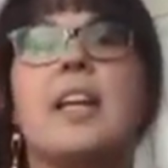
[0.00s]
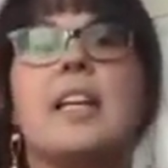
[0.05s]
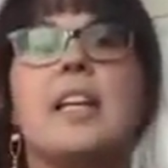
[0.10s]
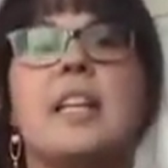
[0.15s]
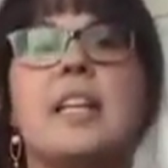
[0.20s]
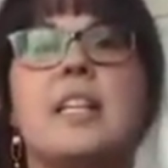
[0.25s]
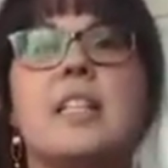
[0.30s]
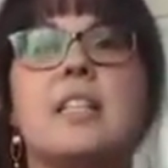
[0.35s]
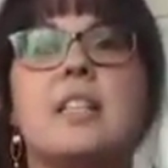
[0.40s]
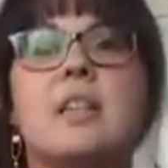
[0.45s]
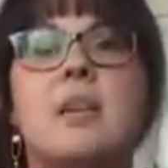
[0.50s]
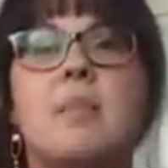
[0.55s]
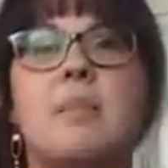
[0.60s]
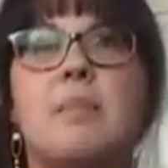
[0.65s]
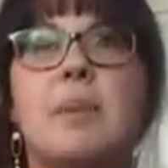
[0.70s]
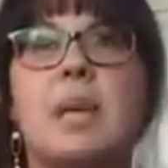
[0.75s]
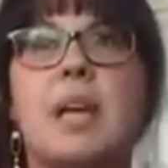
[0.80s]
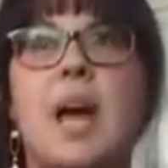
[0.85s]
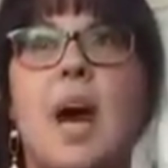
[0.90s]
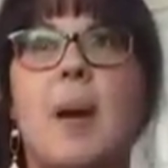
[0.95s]
he's
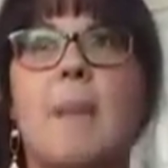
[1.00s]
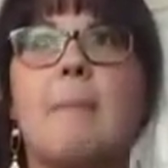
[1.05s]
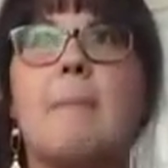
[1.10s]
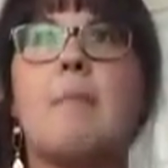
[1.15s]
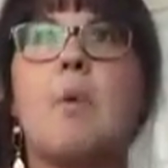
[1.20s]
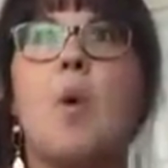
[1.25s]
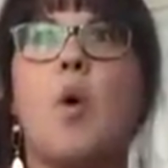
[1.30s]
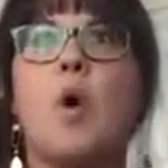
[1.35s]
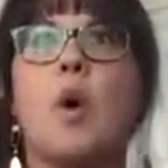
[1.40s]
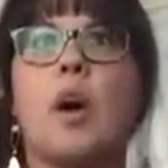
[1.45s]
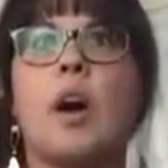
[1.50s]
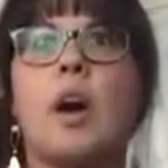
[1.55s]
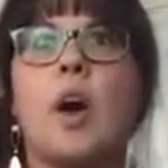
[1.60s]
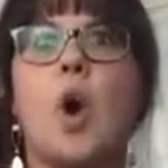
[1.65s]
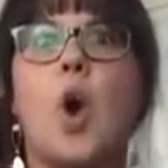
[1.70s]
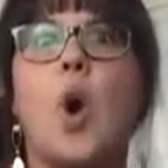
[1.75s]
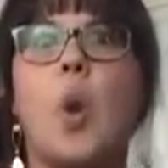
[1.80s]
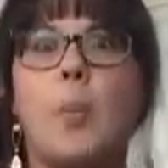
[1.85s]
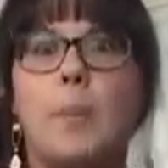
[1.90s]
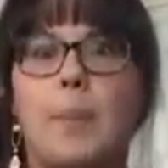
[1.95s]
become more
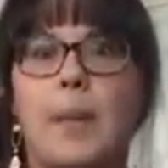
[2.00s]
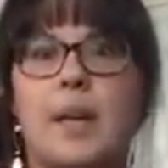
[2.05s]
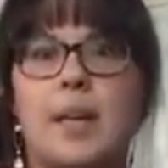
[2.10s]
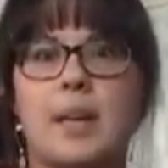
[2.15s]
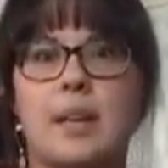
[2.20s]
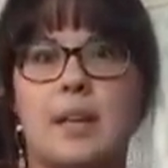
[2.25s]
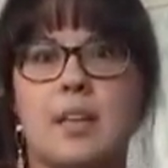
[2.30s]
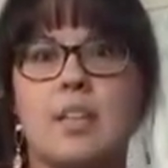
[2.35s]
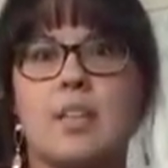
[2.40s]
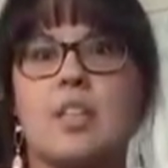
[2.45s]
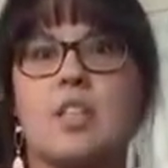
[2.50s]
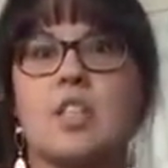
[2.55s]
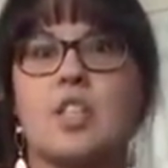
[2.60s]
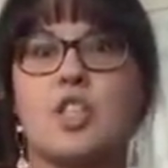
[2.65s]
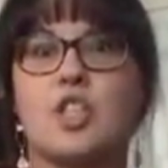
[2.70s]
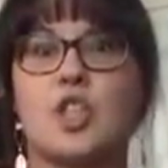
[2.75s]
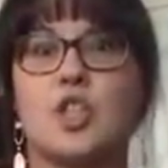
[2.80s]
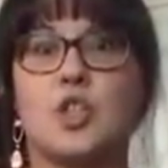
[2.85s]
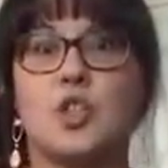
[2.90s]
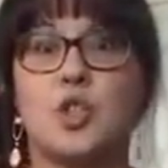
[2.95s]
open
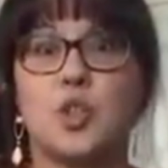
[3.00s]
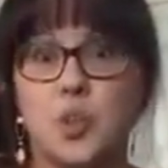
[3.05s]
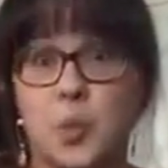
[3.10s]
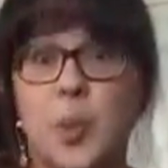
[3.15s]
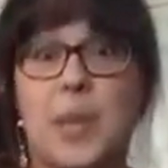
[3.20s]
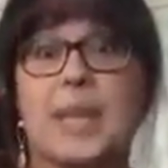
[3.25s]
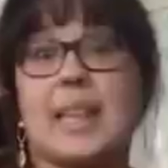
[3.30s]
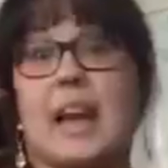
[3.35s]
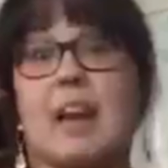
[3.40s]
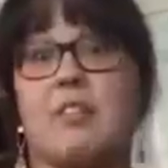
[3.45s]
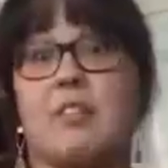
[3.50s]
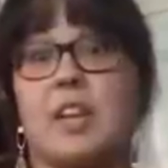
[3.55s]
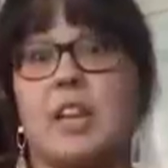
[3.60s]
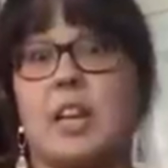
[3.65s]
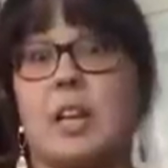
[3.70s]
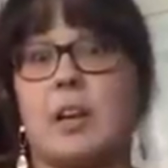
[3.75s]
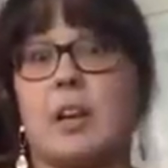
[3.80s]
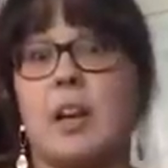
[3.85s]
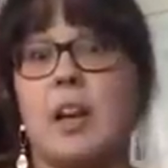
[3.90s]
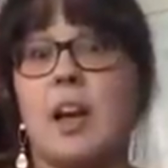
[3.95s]
to doing that
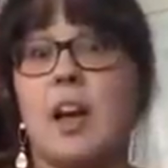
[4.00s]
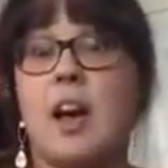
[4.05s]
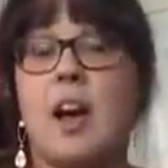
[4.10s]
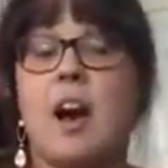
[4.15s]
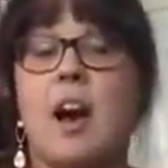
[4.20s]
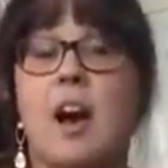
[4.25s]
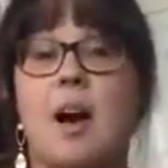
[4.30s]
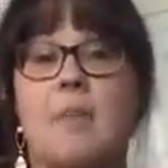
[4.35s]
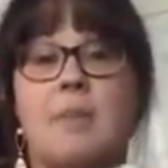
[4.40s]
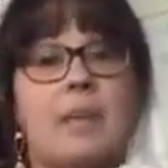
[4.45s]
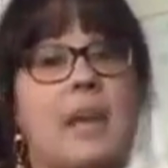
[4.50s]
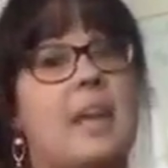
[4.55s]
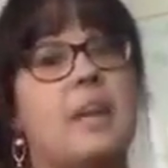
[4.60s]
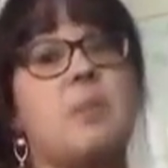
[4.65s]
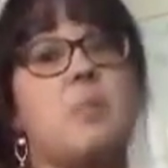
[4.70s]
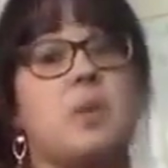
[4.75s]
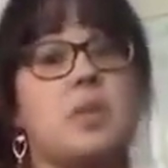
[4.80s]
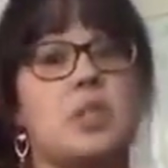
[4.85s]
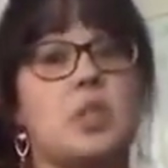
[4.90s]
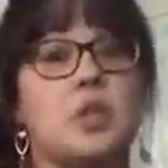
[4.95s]
reading that
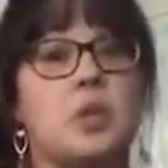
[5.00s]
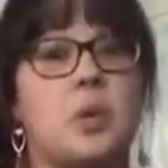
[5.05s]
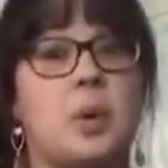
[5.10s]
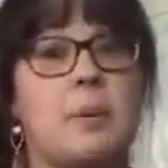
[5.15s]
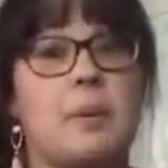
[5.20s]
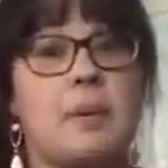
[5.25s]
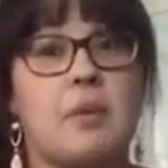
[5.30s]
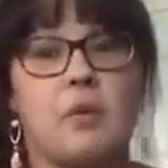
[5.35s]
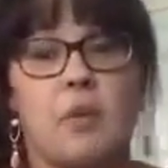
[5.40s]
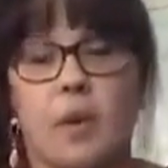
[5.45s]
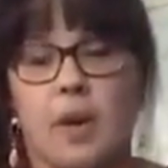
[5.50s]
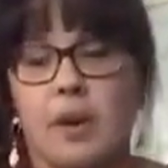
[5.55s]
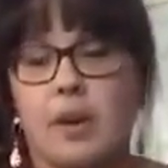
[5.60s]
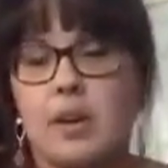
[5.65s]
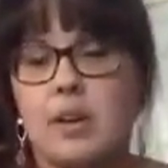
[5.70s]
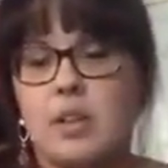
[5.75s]
he wasn't doing before.